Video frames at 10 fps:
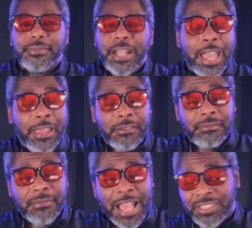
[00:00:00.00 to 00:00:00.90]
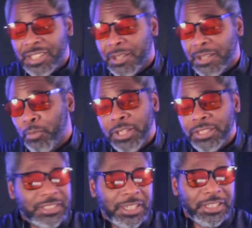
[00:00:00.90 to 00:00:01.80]
And at some point,
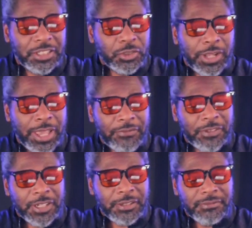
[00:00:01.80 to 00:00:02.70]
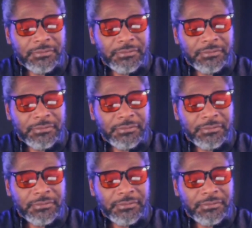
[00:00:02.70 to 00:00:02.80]
Disney is just going to have to